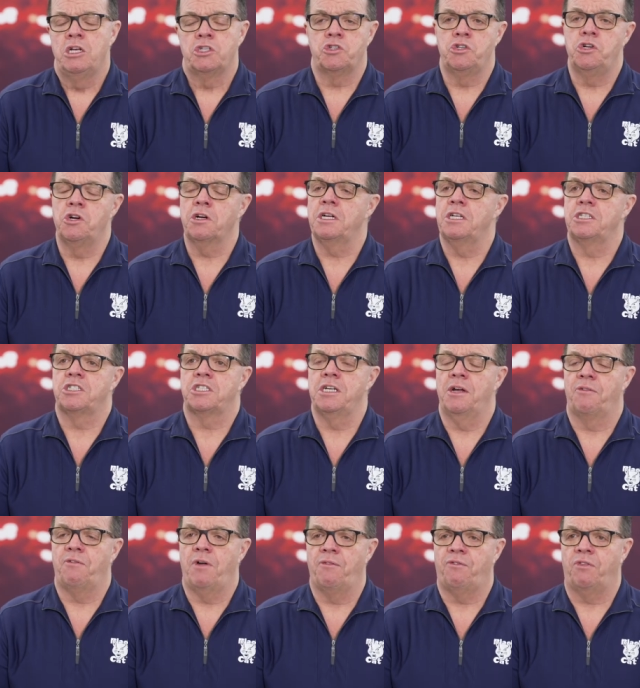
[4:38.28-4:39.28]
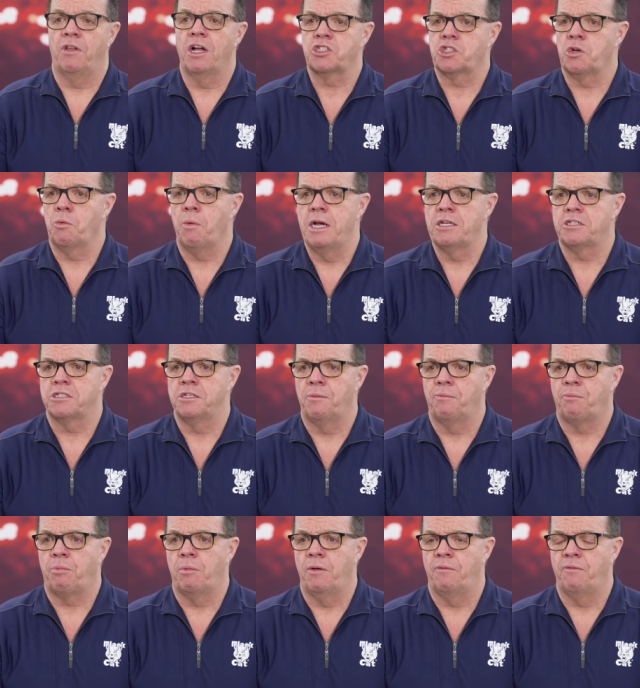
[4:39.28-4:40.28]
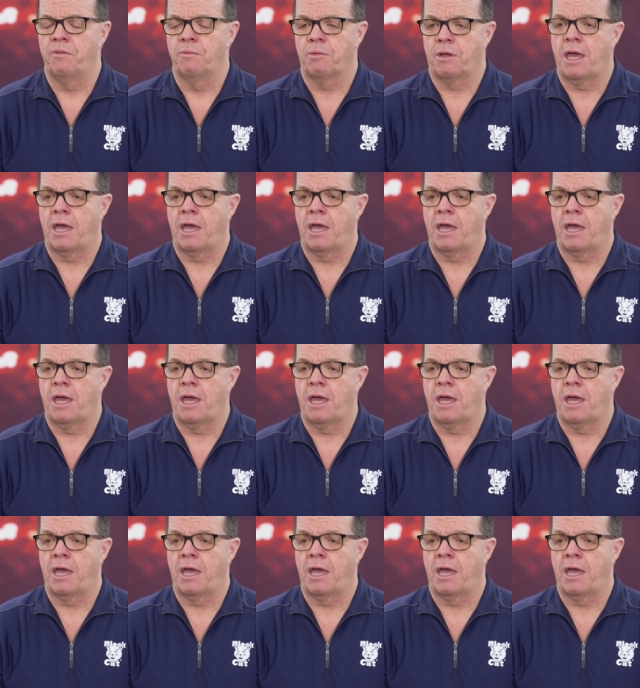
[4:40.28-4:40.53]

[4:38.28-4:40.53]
So you're going to see a, a fluctuation of, of,